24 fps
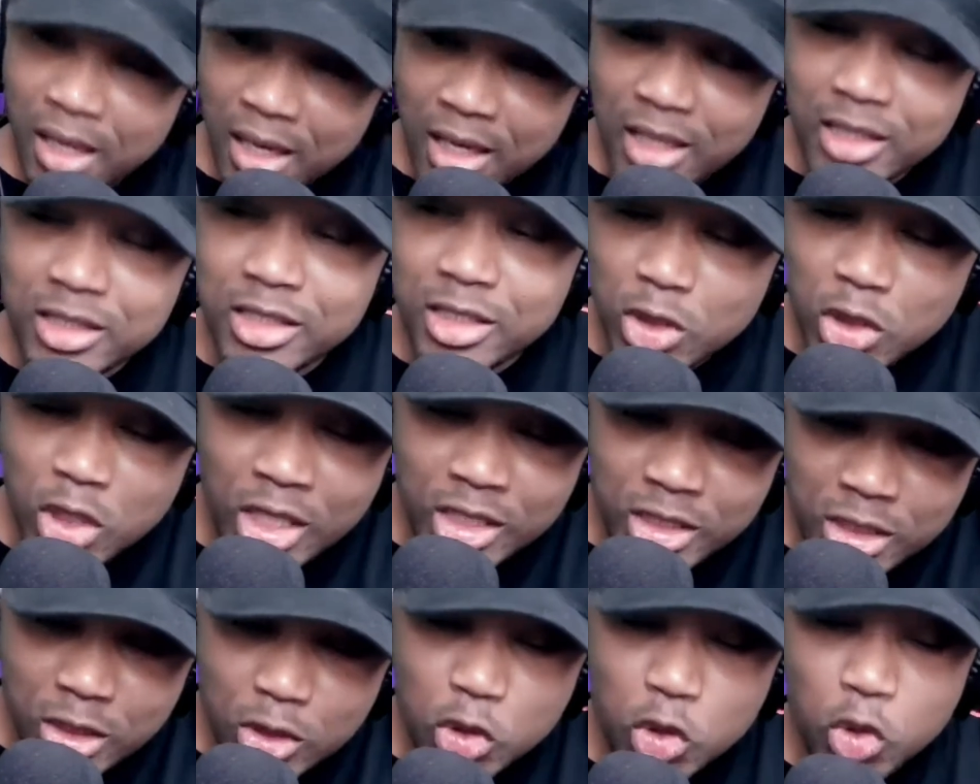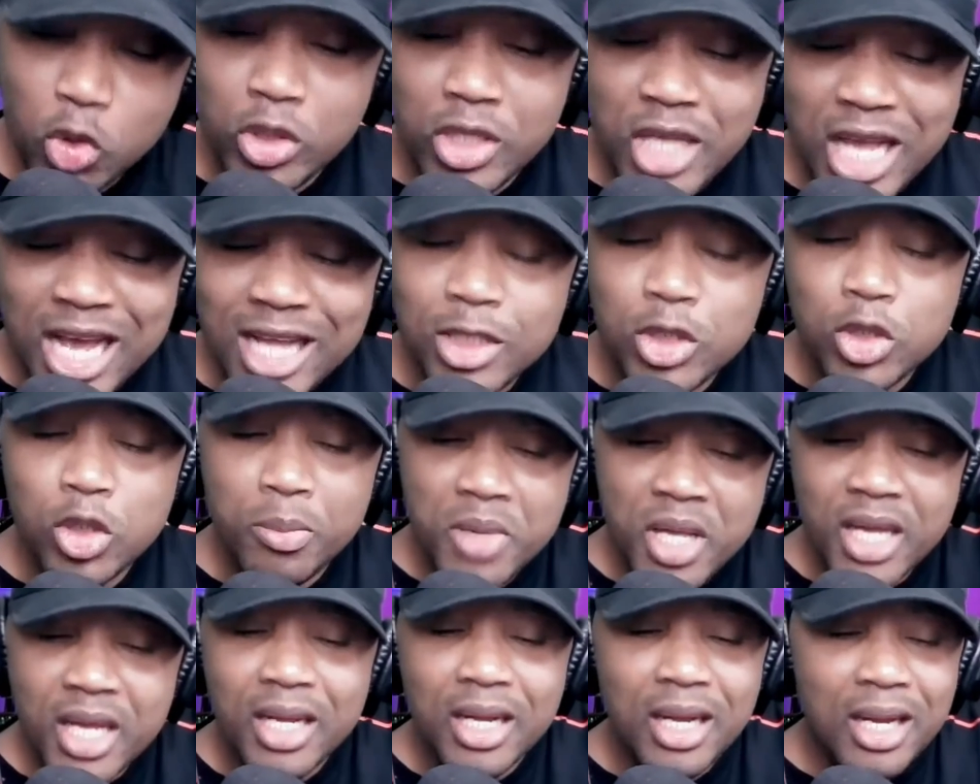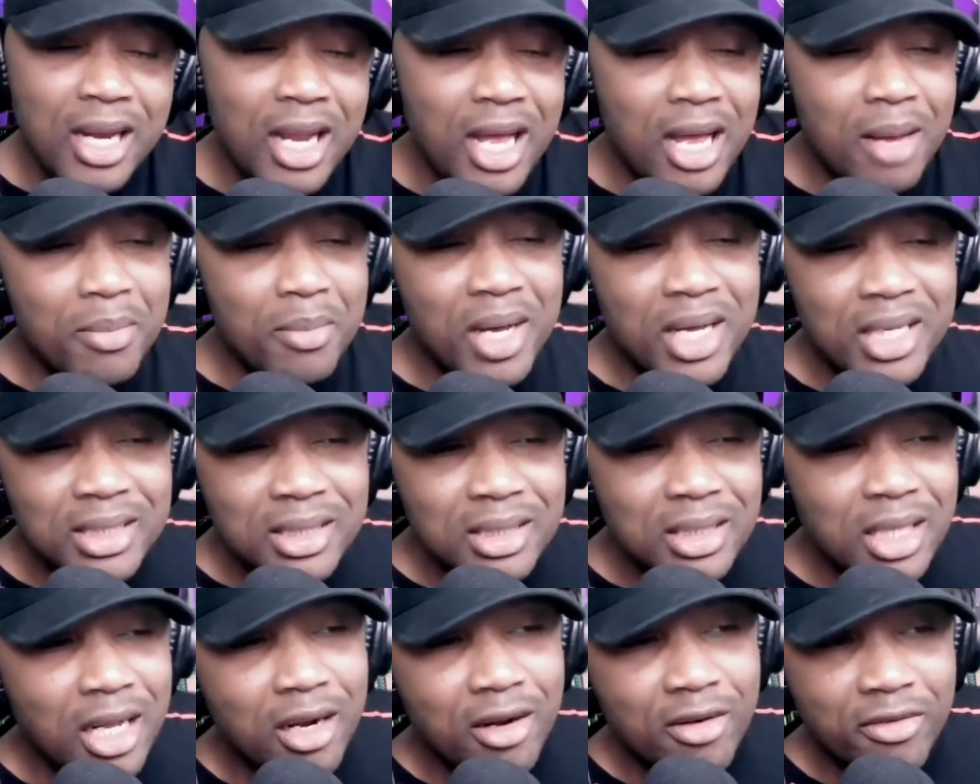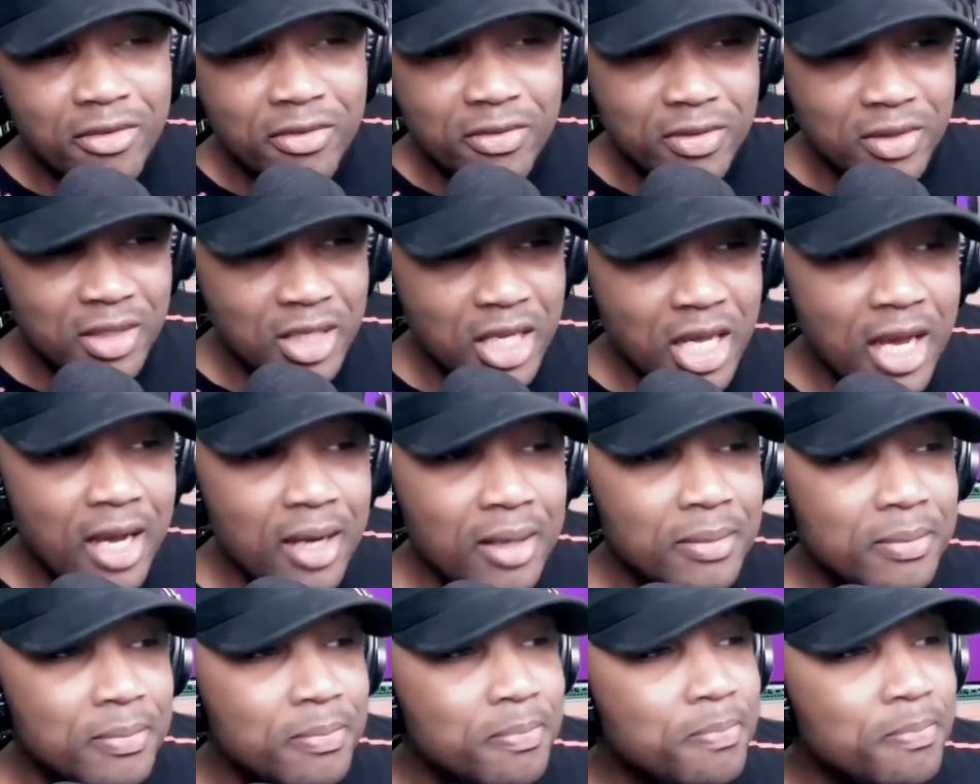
As a truth, you're Jamaican like myself. Yeah?